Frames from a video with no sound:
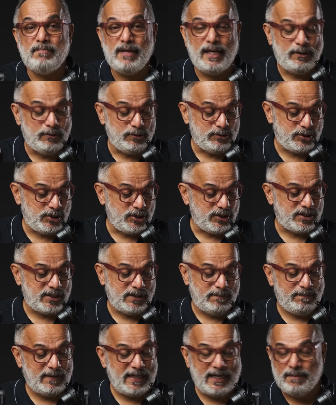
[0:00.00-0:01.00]
menu
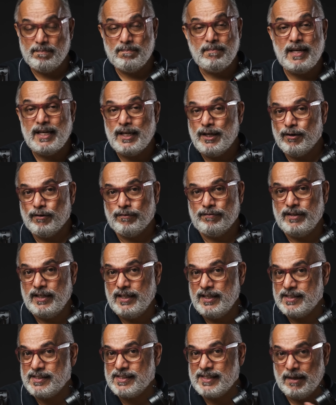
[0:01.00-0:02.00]
system that many of
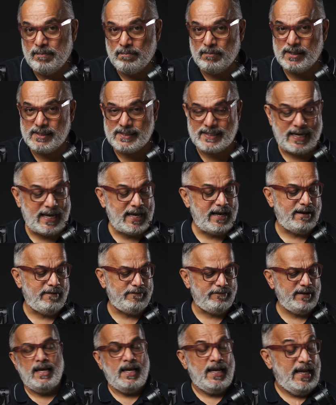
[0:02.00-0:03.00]
these gimbals
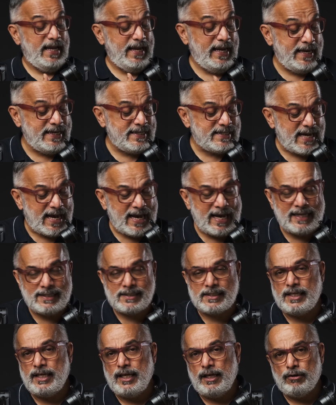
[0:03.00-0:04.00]
have. It
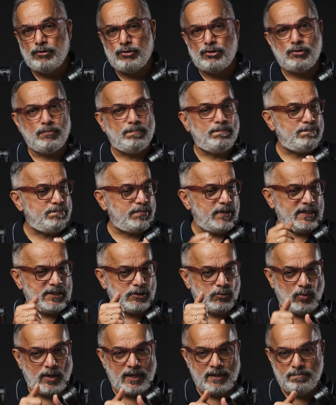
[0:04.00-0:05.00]
asks you to
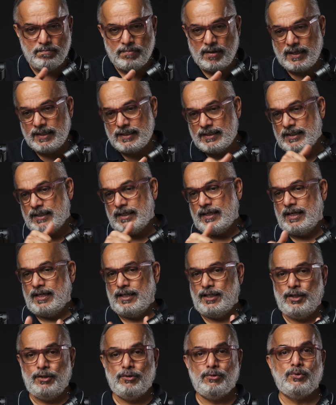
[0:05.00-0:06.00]
press one button
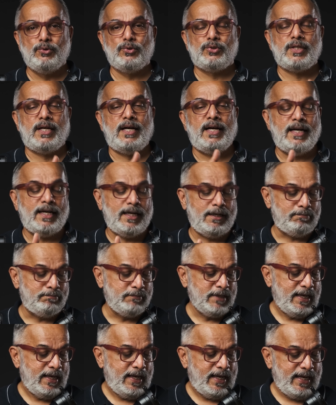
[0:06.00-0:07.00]
and use a
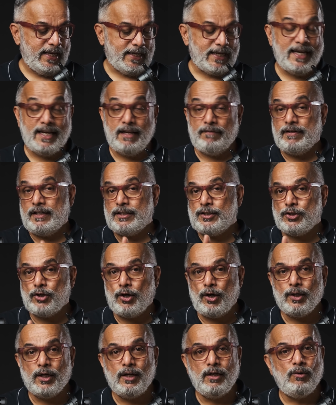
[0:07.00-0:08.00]
kind of a
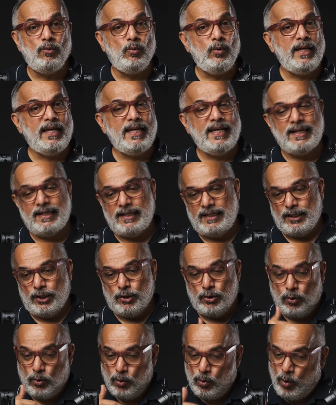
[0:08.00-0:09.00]
toggle wheel and
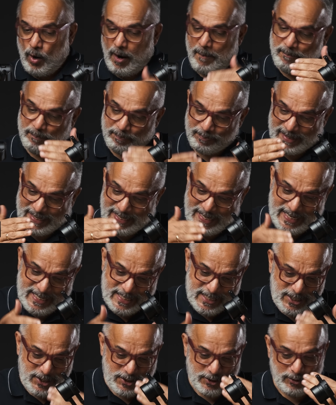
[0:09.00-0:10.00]
go
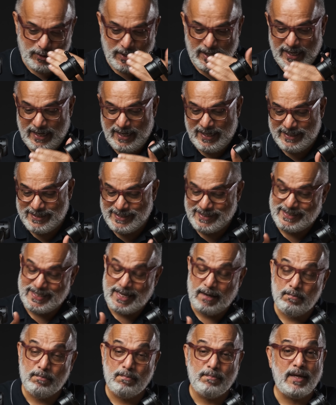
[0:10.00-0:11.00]
into a
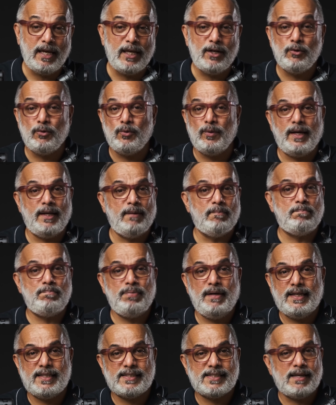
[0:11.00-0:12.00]
sub menu and
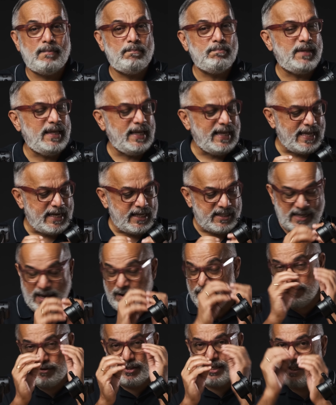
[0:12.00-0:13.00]
pick something, and
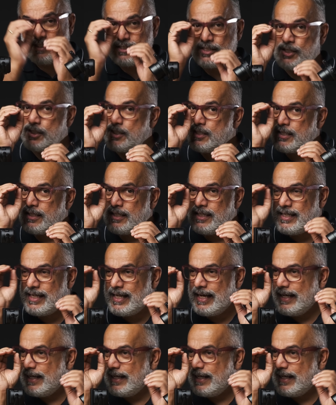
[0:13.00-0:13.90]
everything is written in